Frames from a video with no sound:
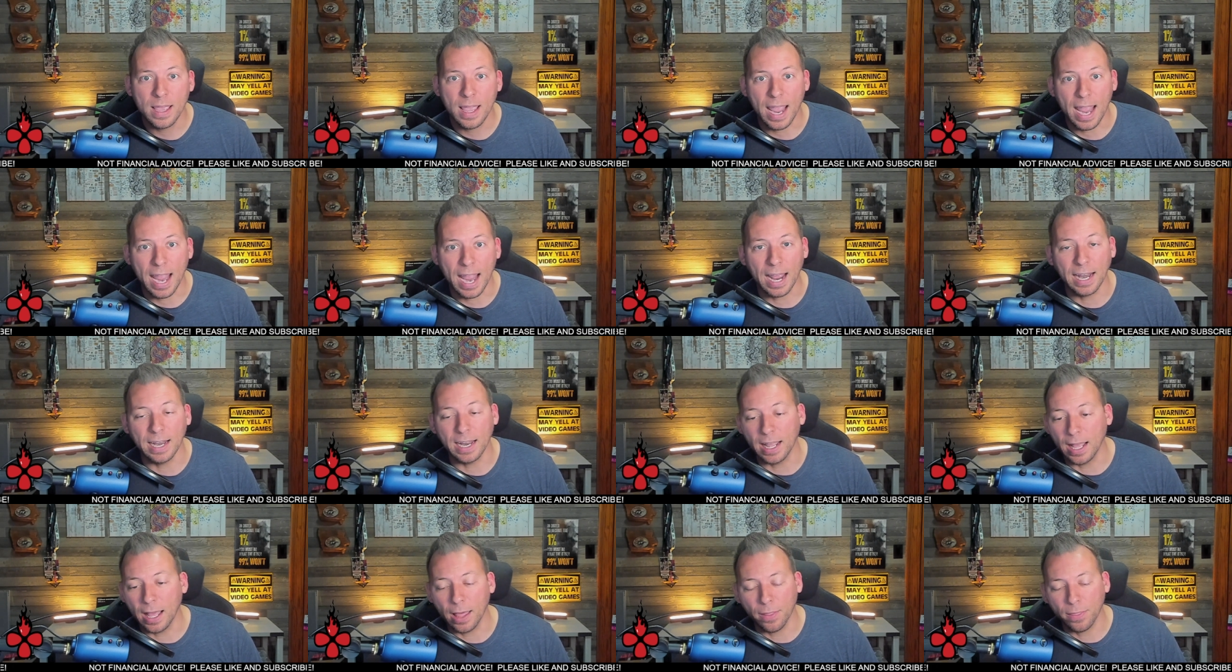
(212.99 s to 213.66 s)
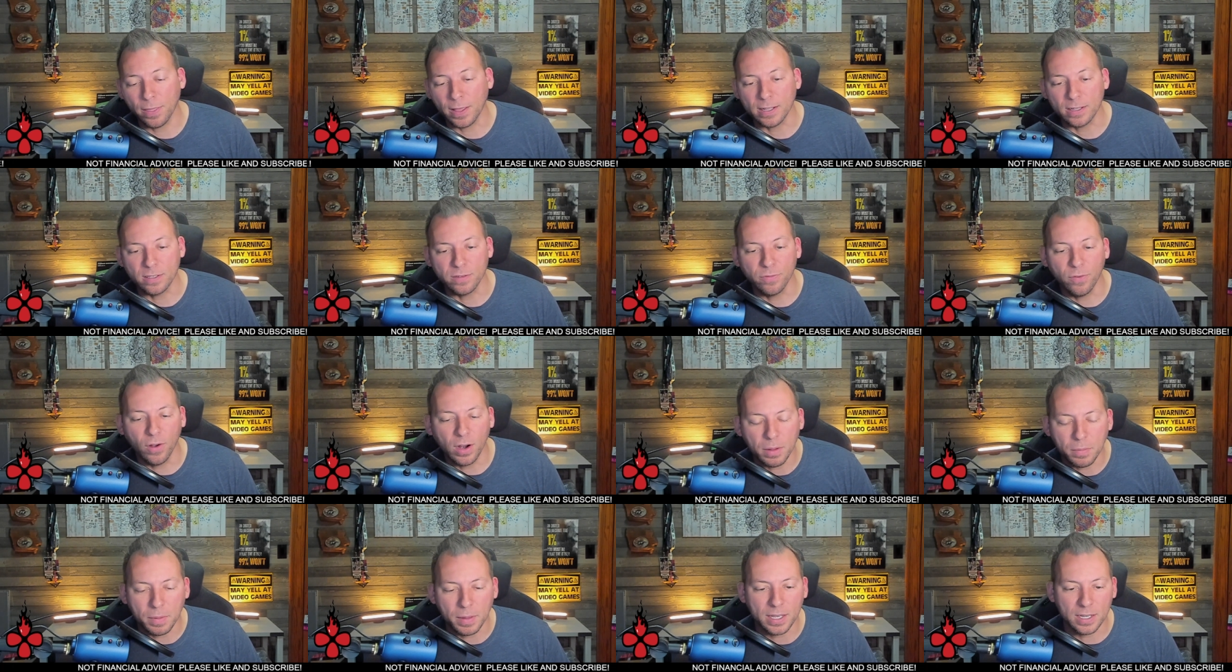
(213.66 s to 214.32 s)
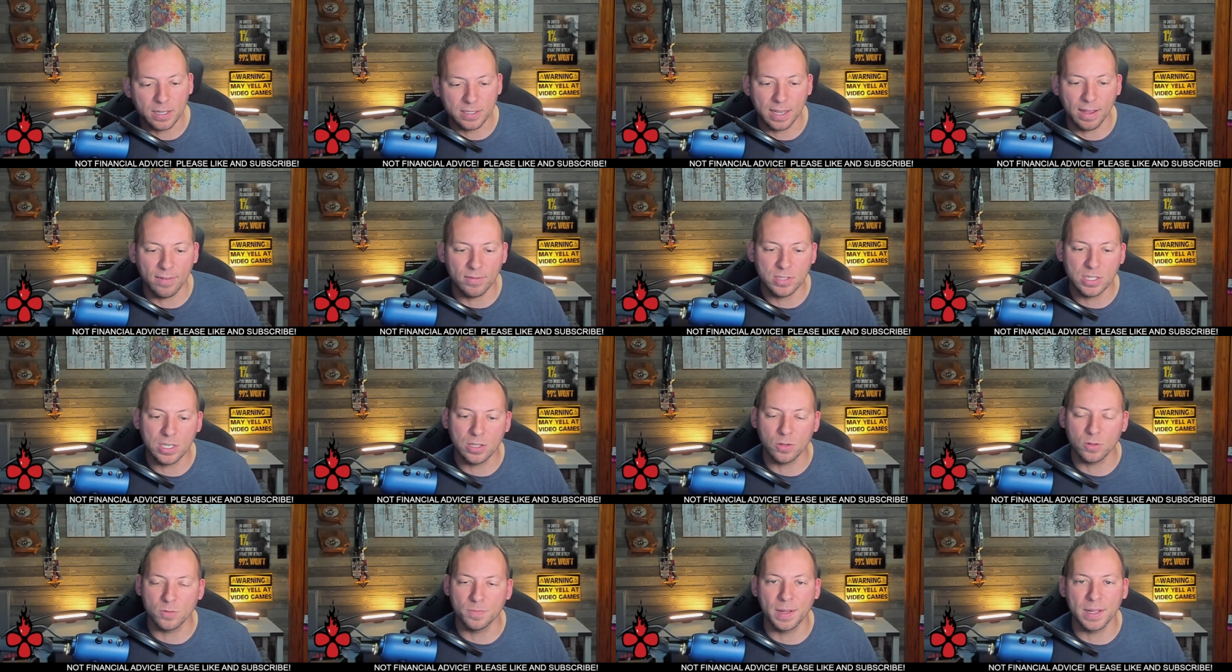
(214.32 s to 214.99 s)
And I think it's funny because
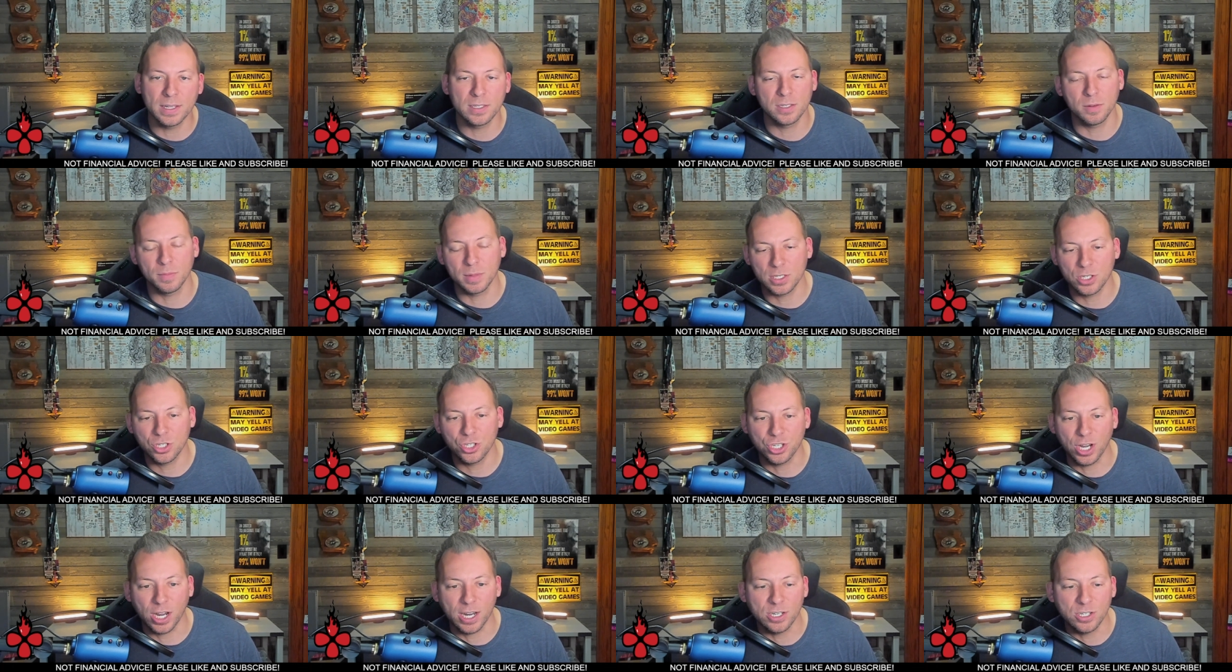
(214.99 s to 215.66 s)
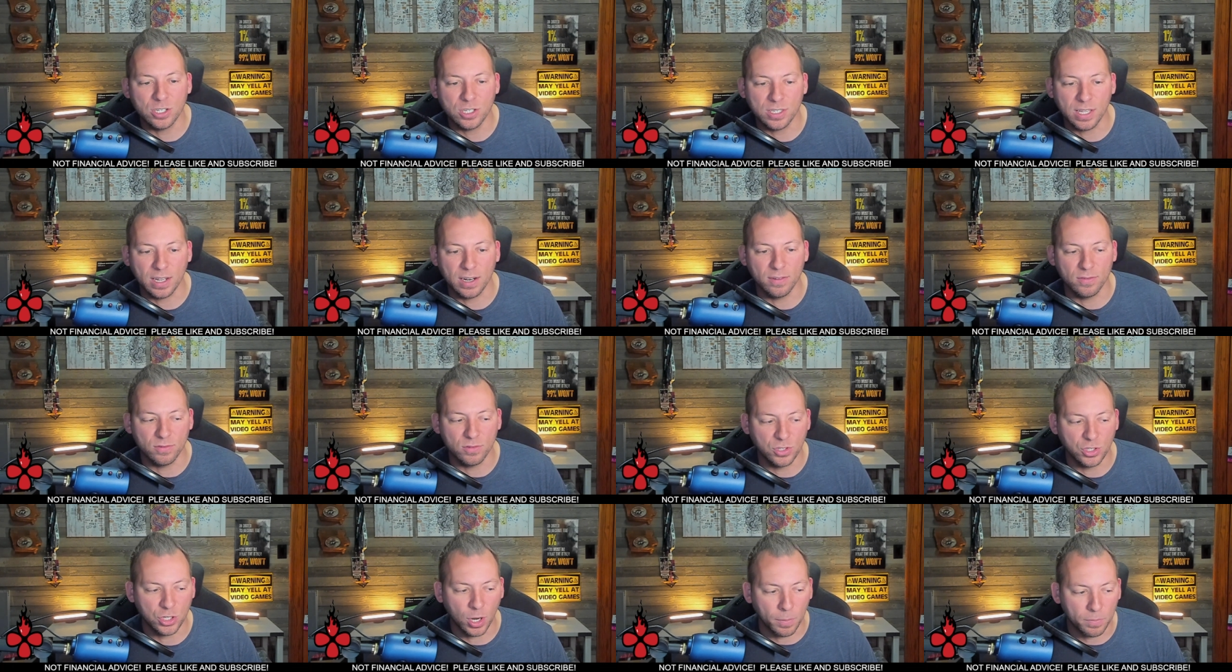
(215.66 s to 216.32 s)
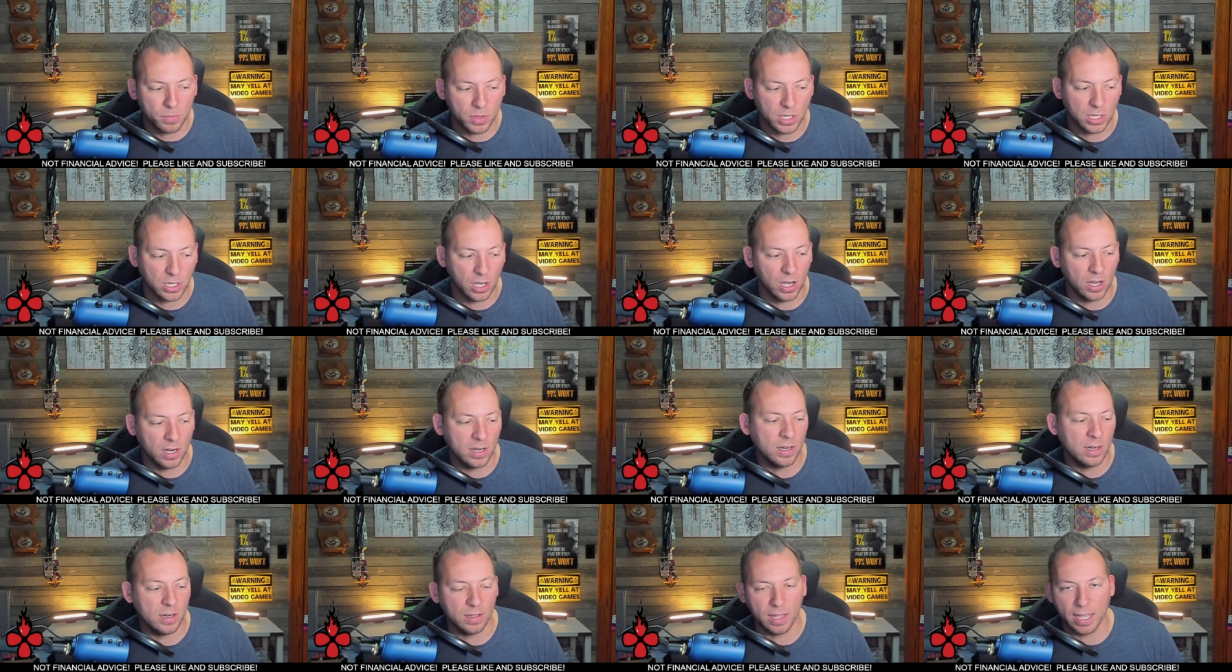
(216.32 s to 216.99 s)
obviously there's been some exchanges that have jumped the
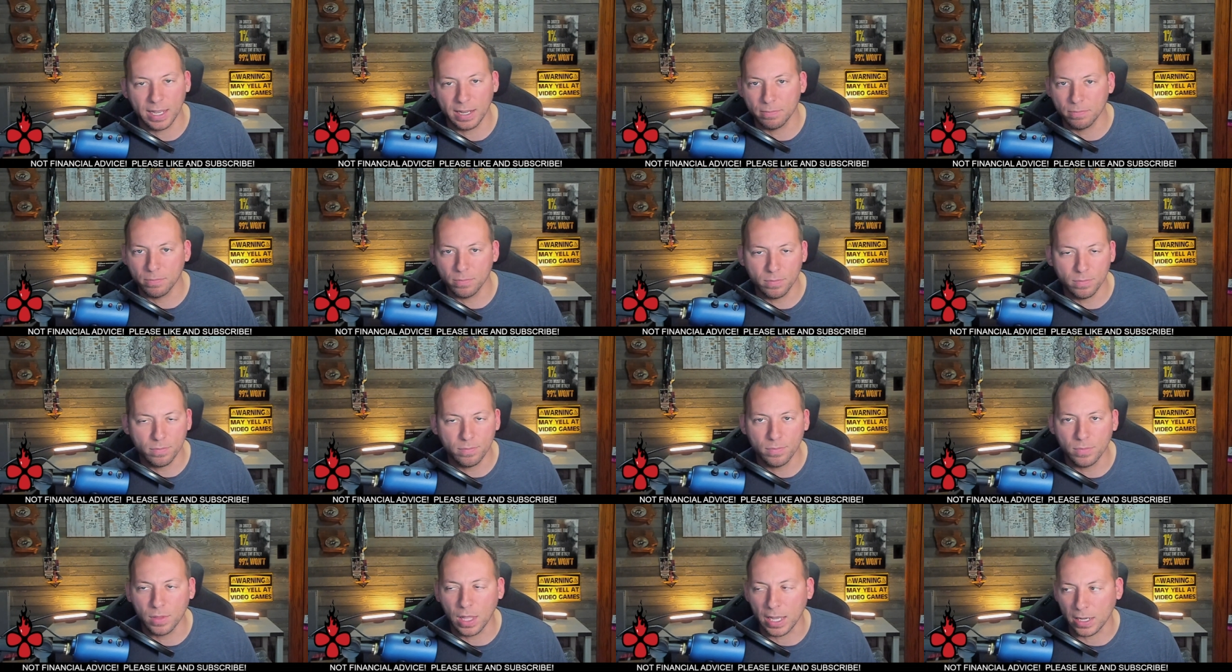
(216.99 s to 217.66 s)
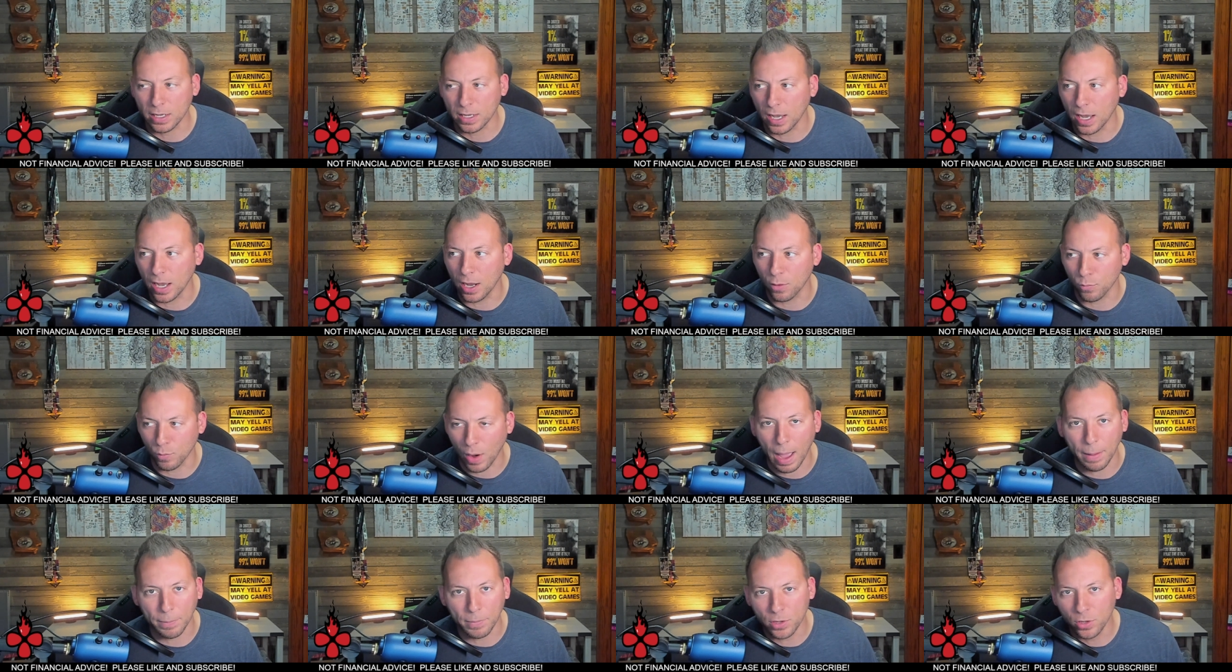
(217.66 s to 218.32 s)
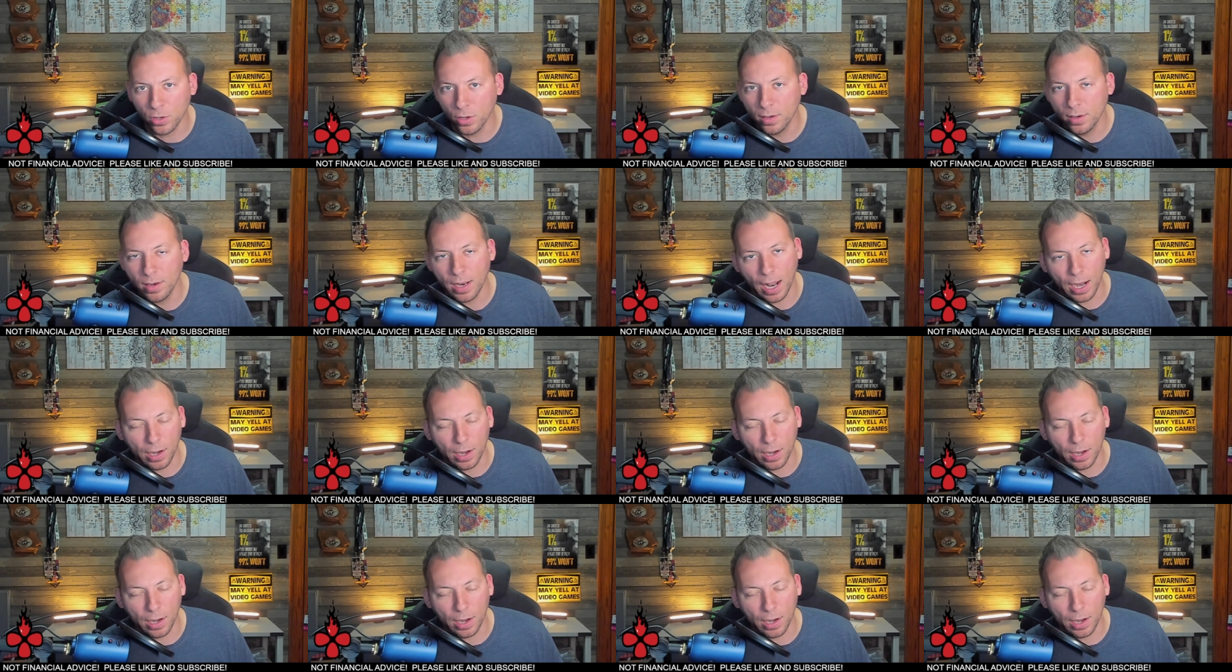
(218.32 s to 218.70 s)
gun. They're like Robinhood.